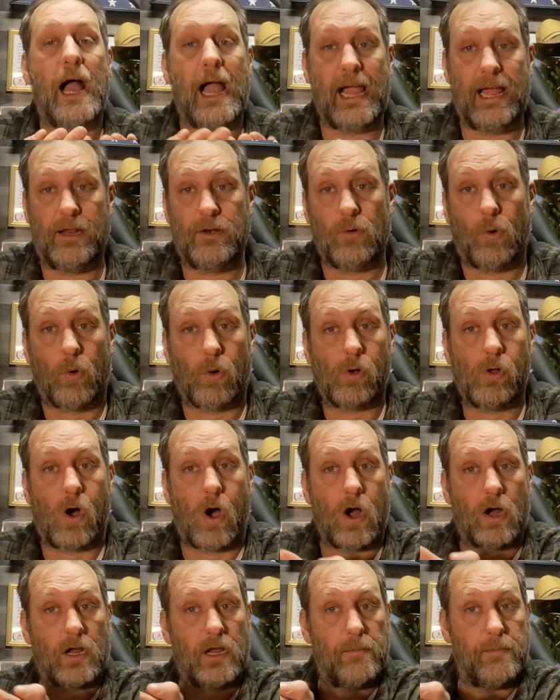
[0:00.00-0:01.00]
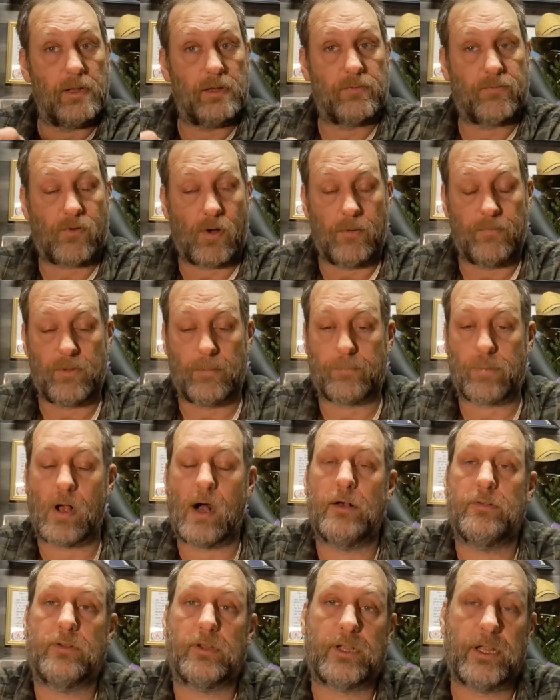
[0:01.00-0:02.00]
and oral arguments from the
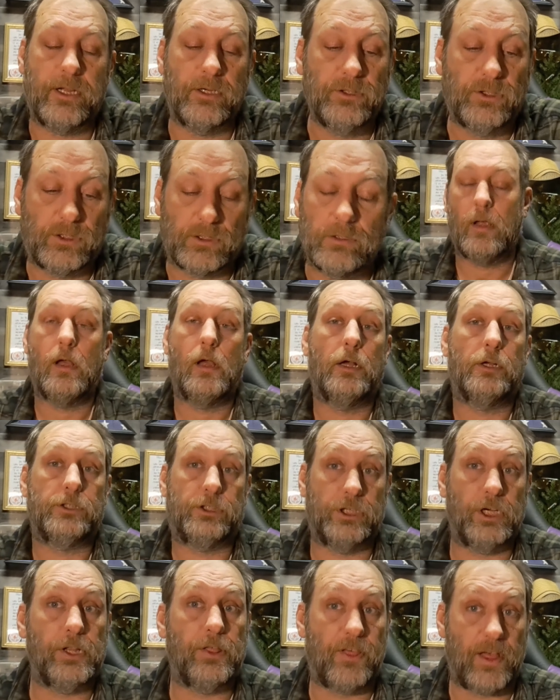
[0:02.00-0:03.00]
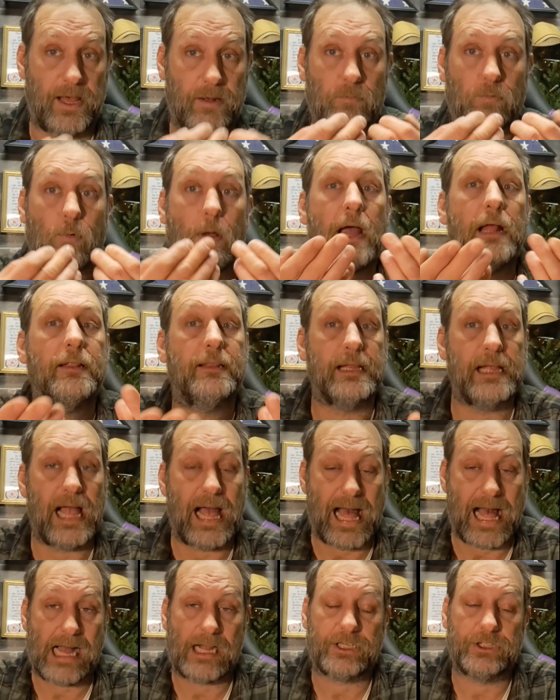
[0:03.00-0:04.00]
prosecution. She then read the
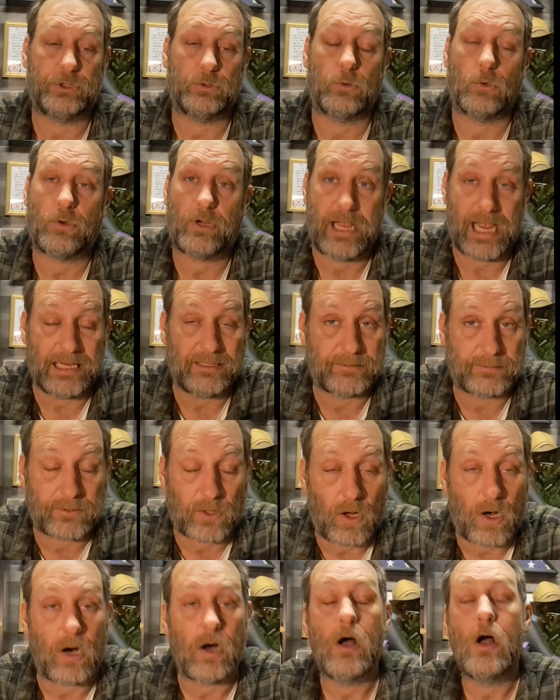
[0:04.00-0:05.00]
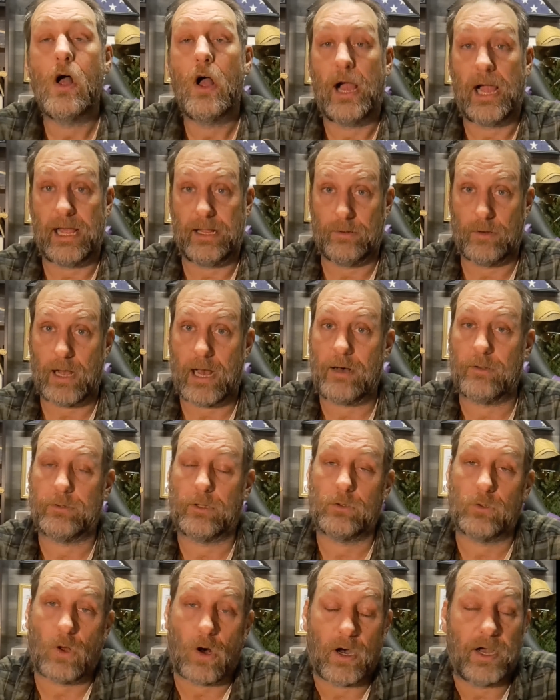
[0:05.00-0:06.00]
actual case law and how the
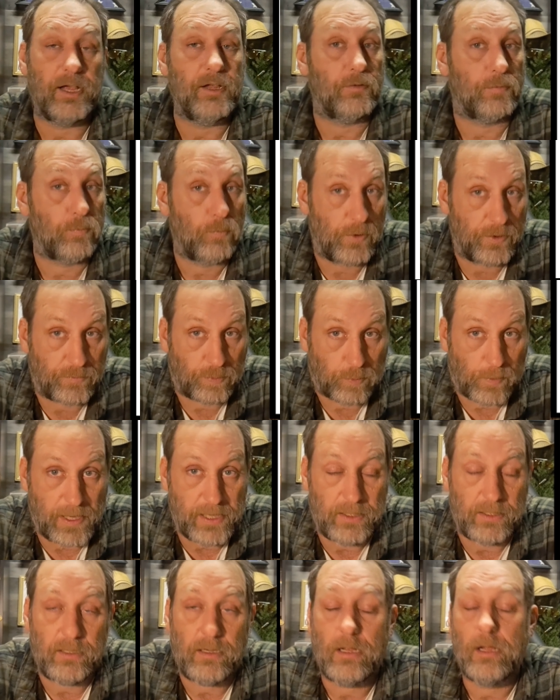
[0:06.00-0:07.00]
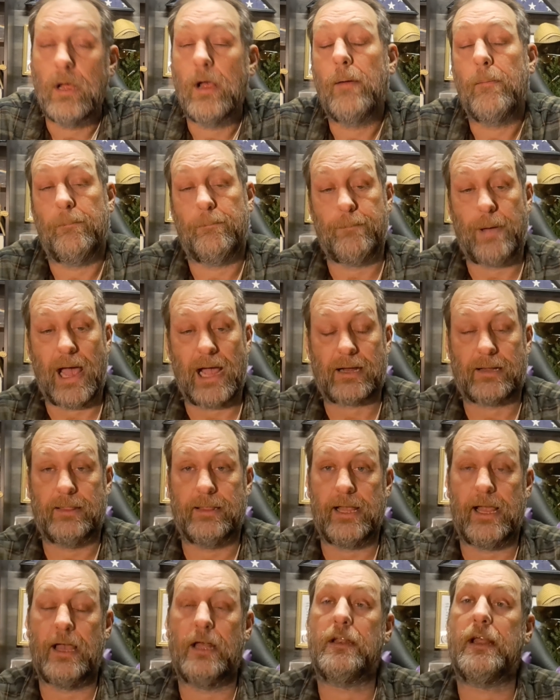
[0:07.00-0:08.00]
law is was written back
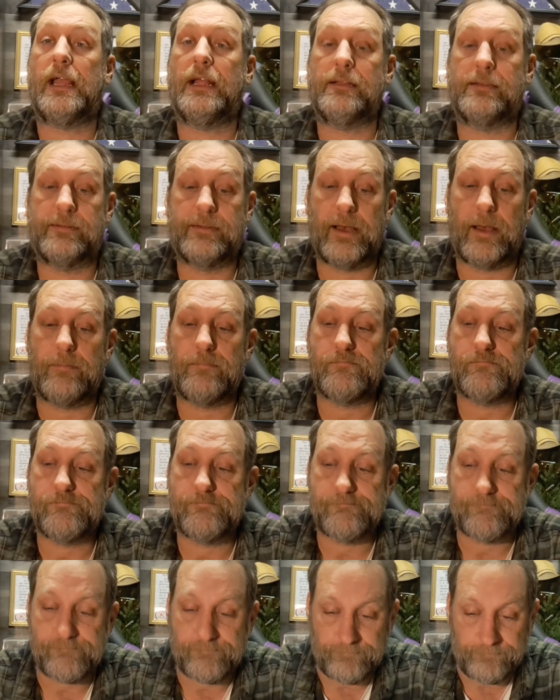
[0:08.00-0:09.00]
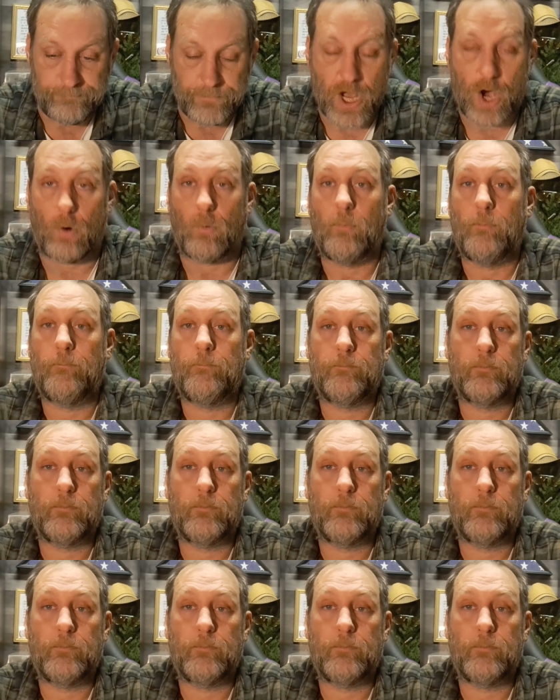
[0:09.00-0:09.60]
then and said, no,